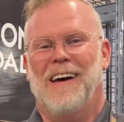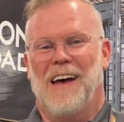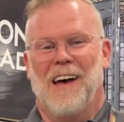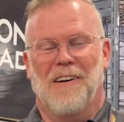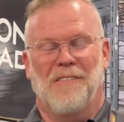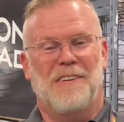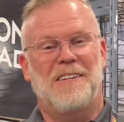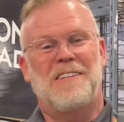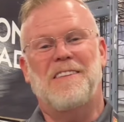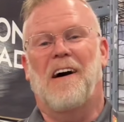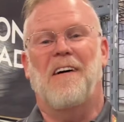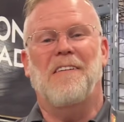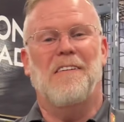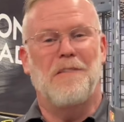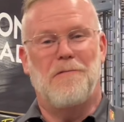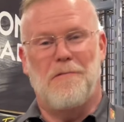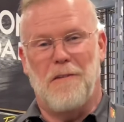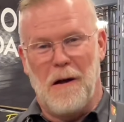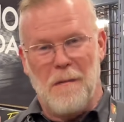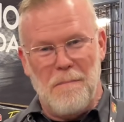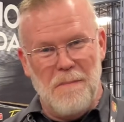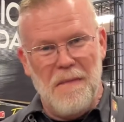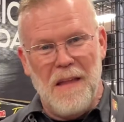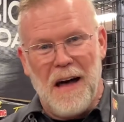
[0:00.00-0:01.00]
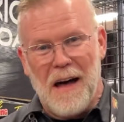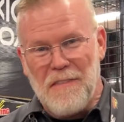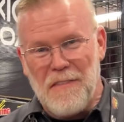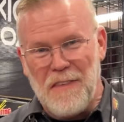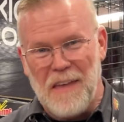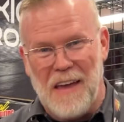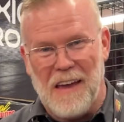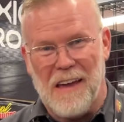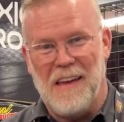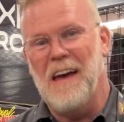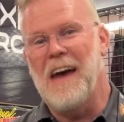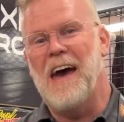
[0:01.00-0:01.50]
we started from
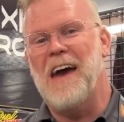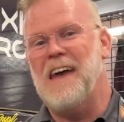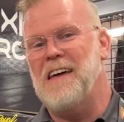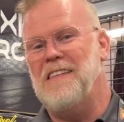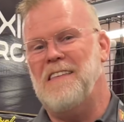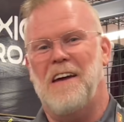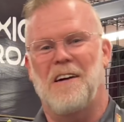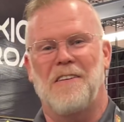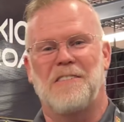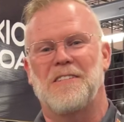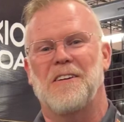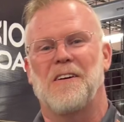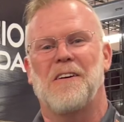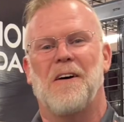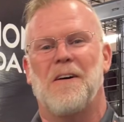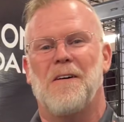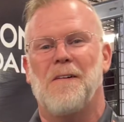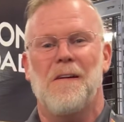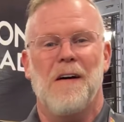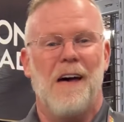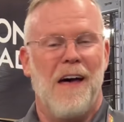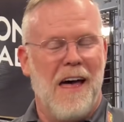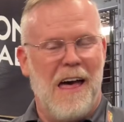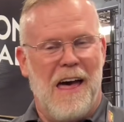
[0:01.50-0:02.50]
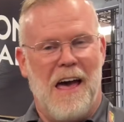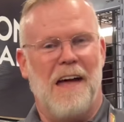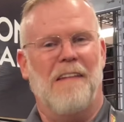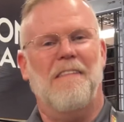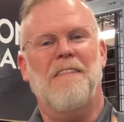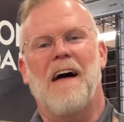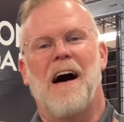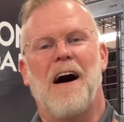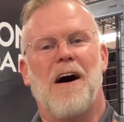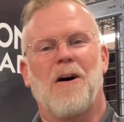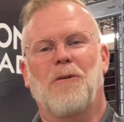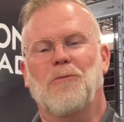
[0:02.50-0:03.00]
nothing 8 years ago, and
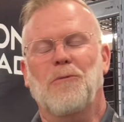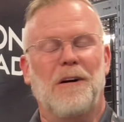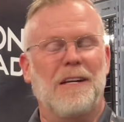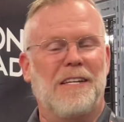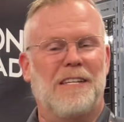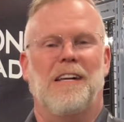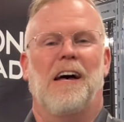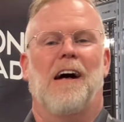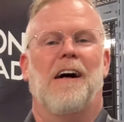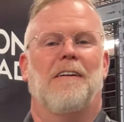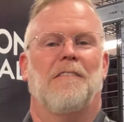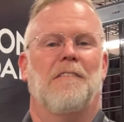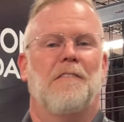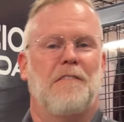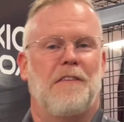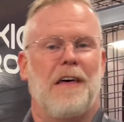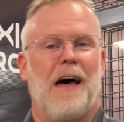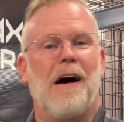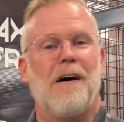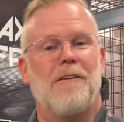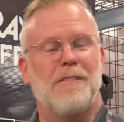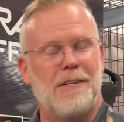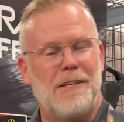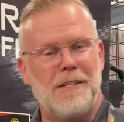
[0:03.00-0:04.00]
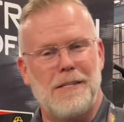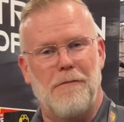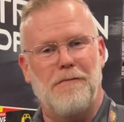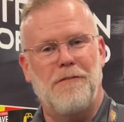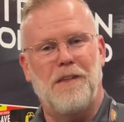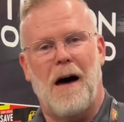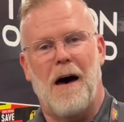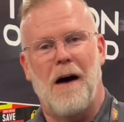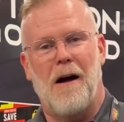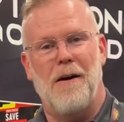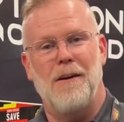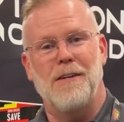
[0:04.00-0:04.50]
now we sell thousands of
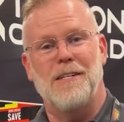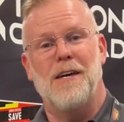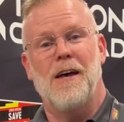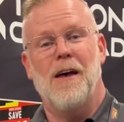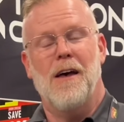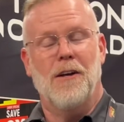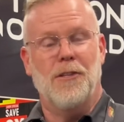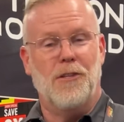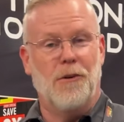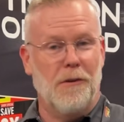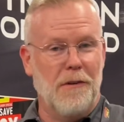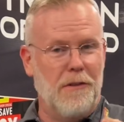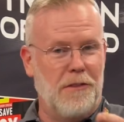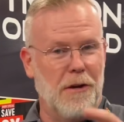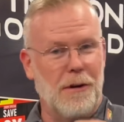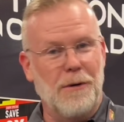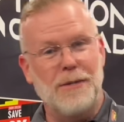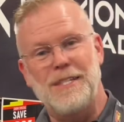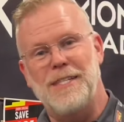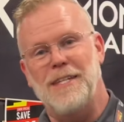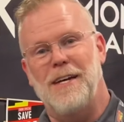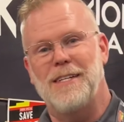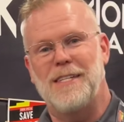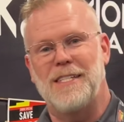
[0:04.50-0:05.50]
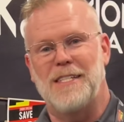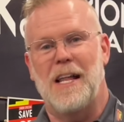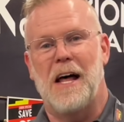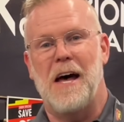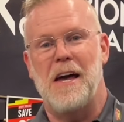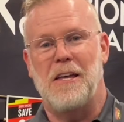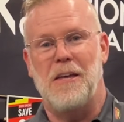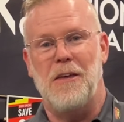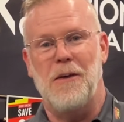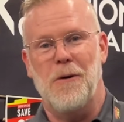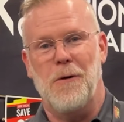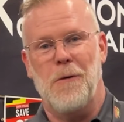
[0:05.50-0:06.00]
tires to enthusiasts
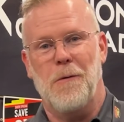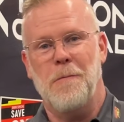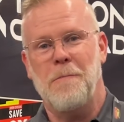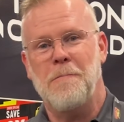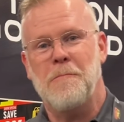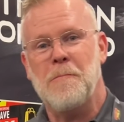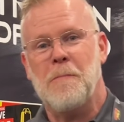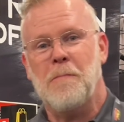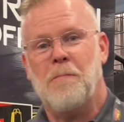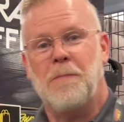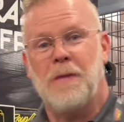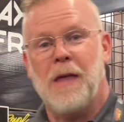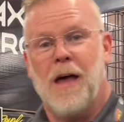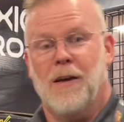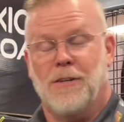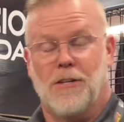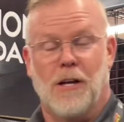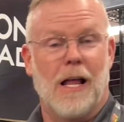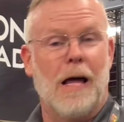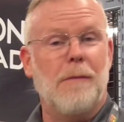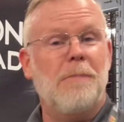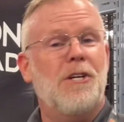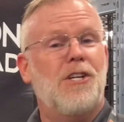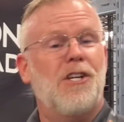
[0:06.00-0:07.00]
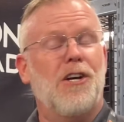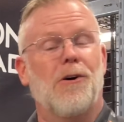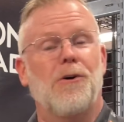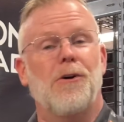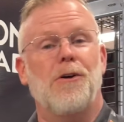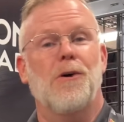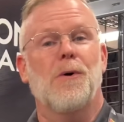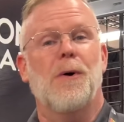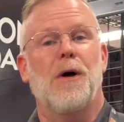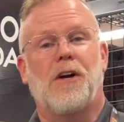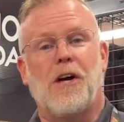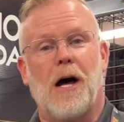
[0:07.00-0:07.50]
like you. So let me show
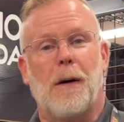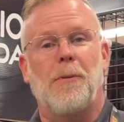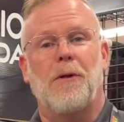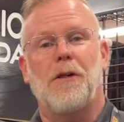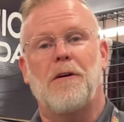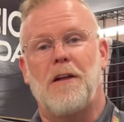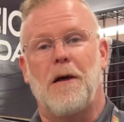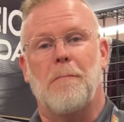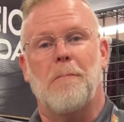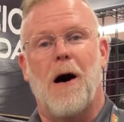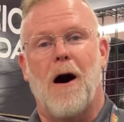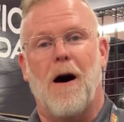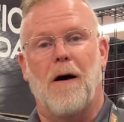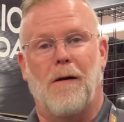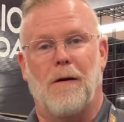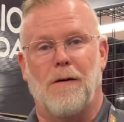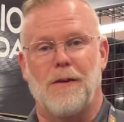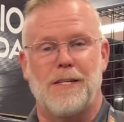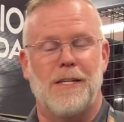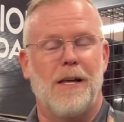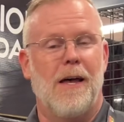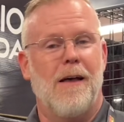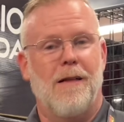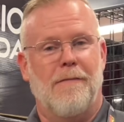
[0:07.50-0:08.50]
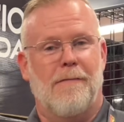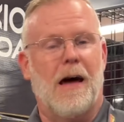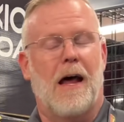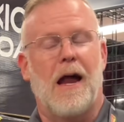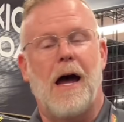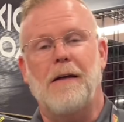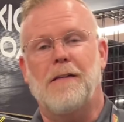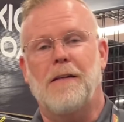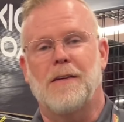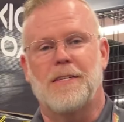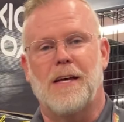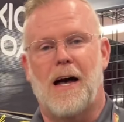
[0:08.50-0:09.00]
you a couple of the models that
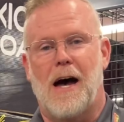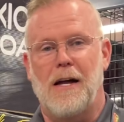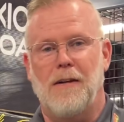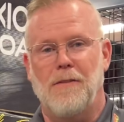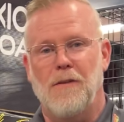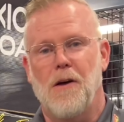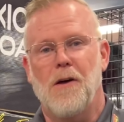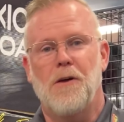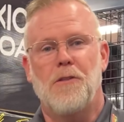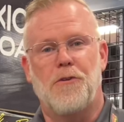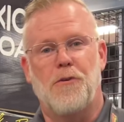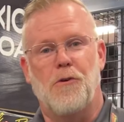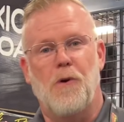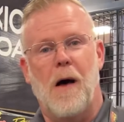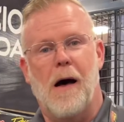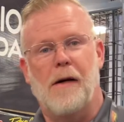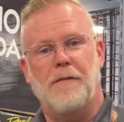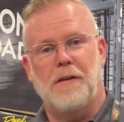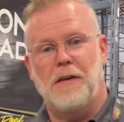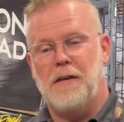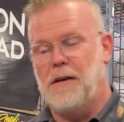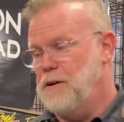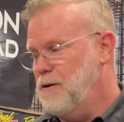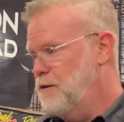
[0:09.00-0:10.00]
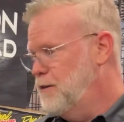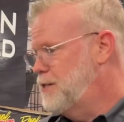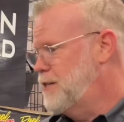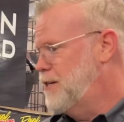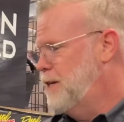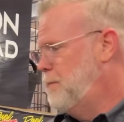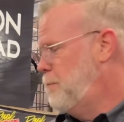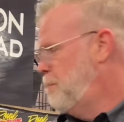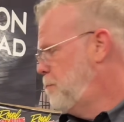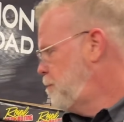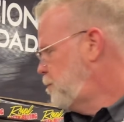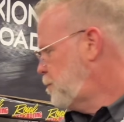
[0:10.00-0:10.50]
I designed throughout the years.
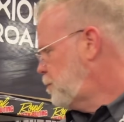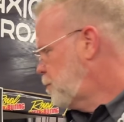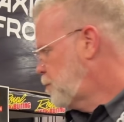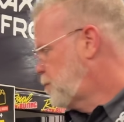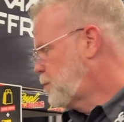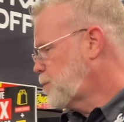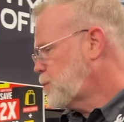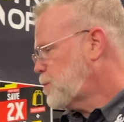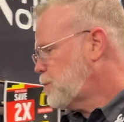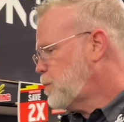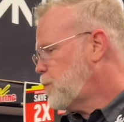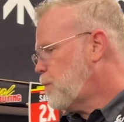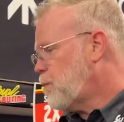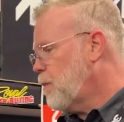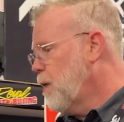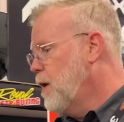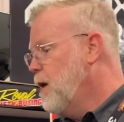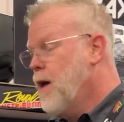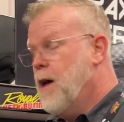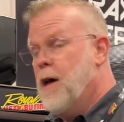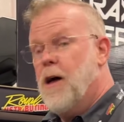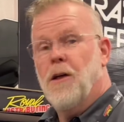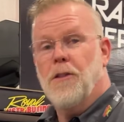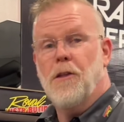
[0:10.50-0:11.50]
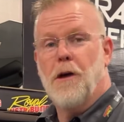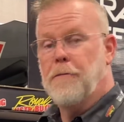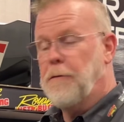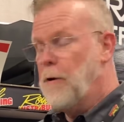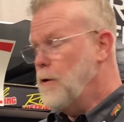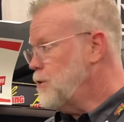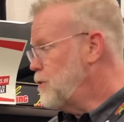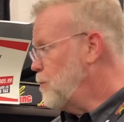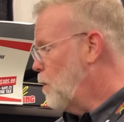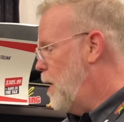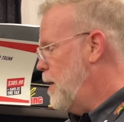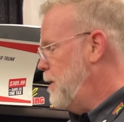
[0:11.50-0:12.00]
The
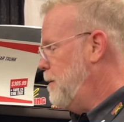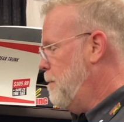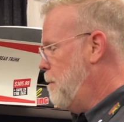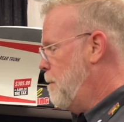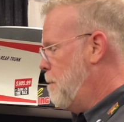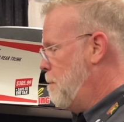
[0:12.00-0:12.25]
first one